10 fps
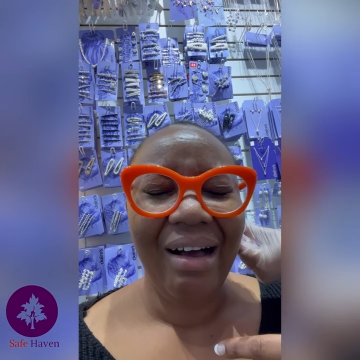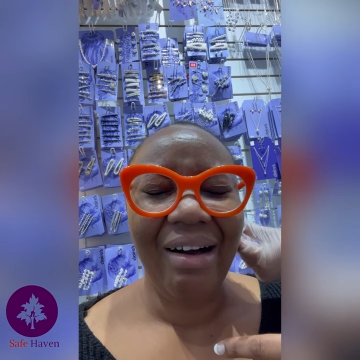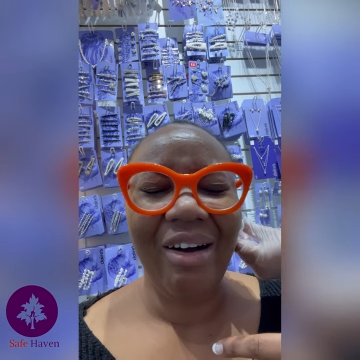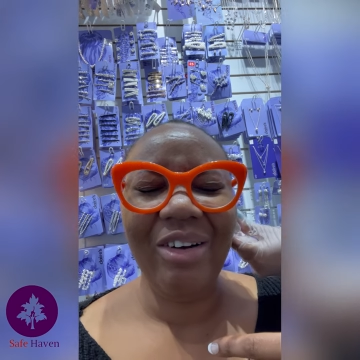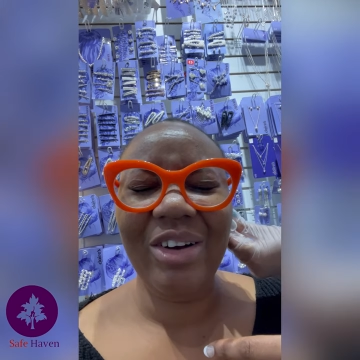
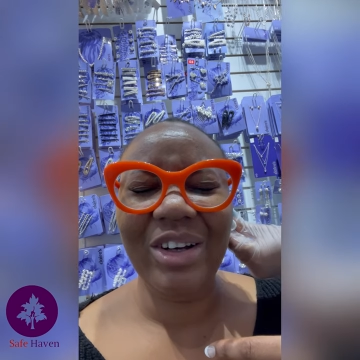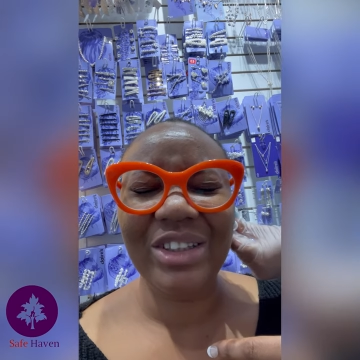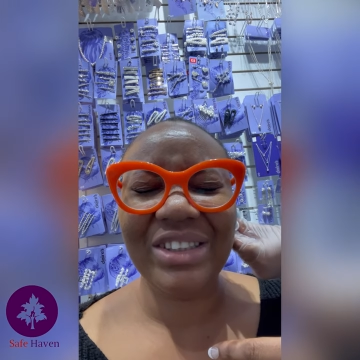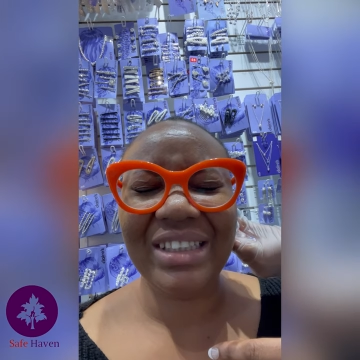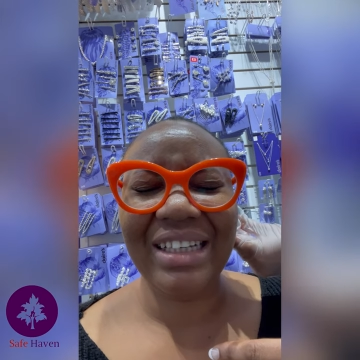Oh
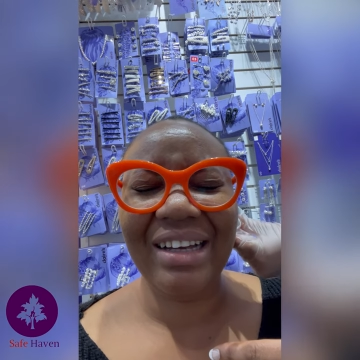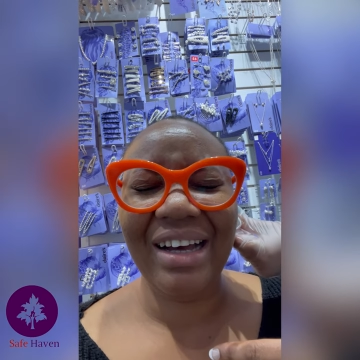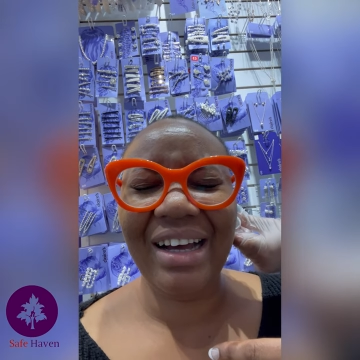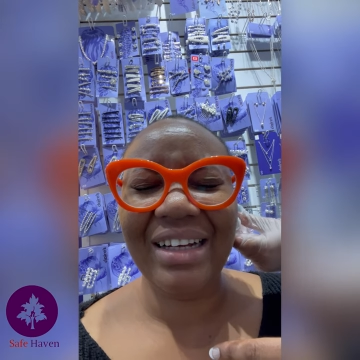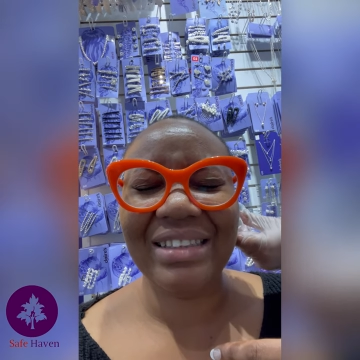gosh, it
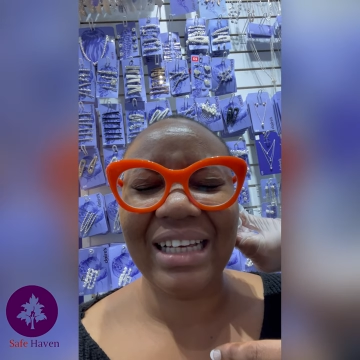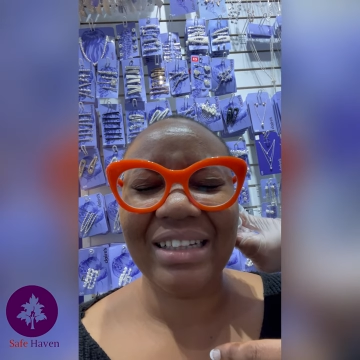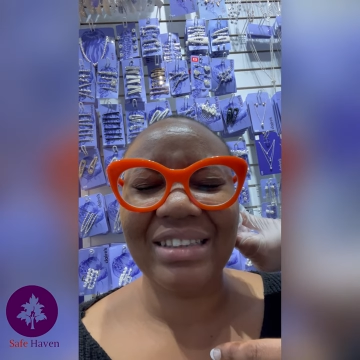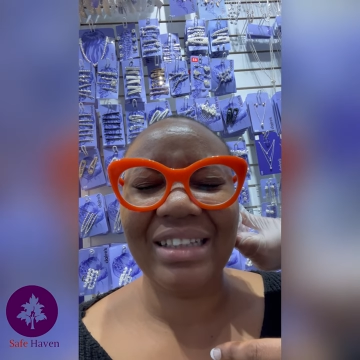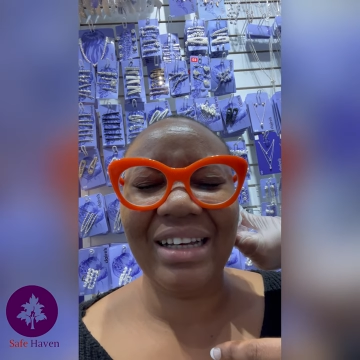hurts
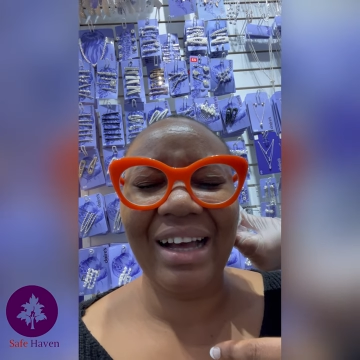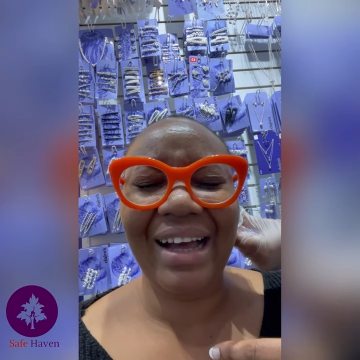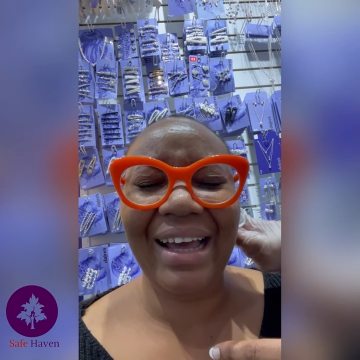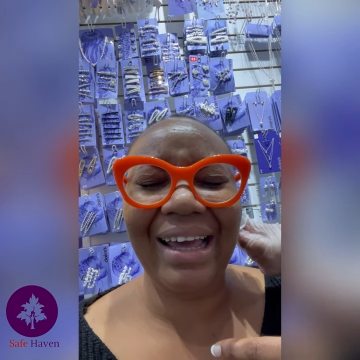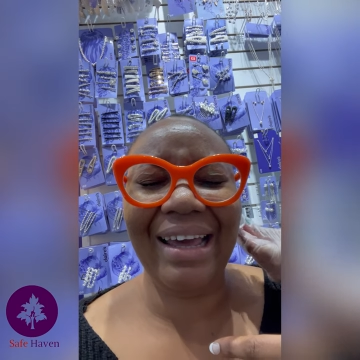actually.
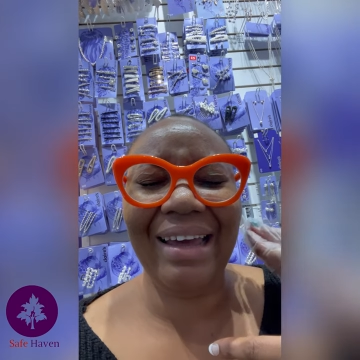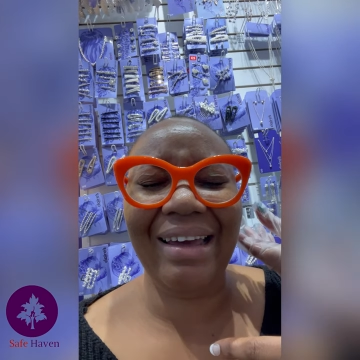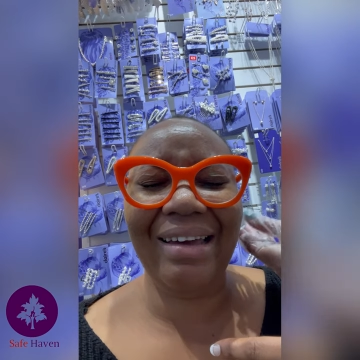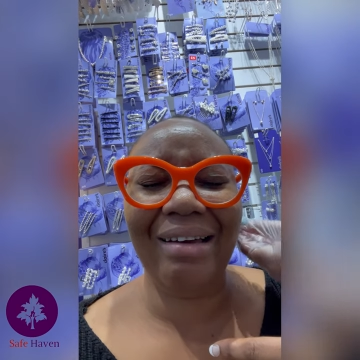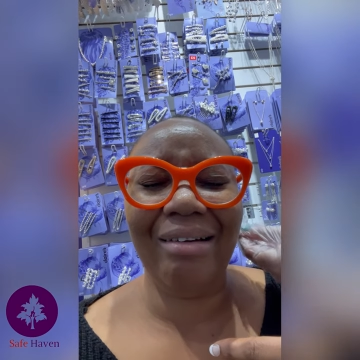
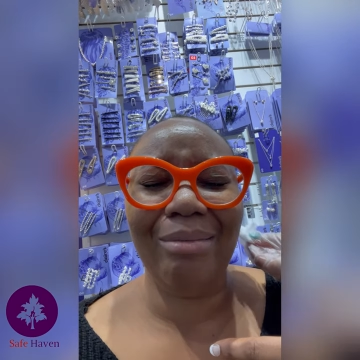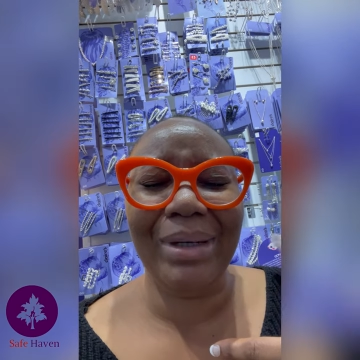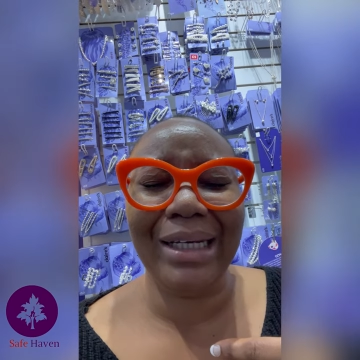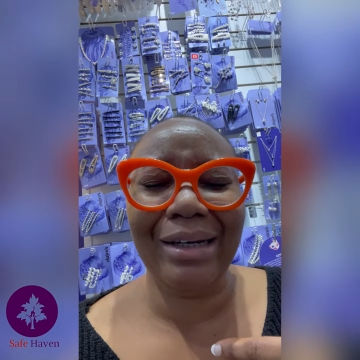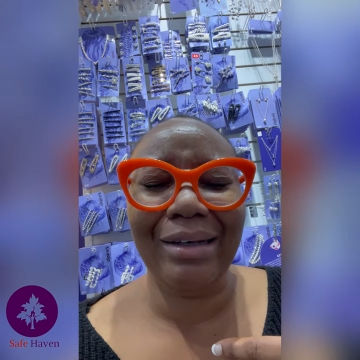Oh
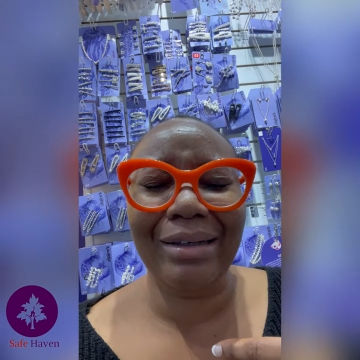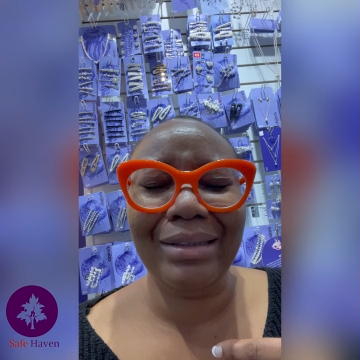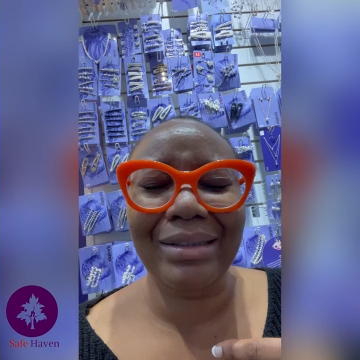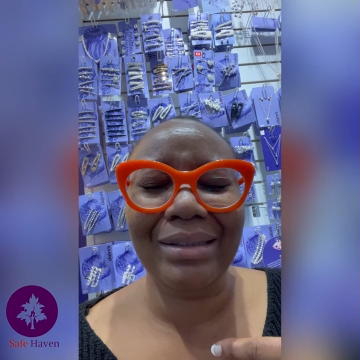my god.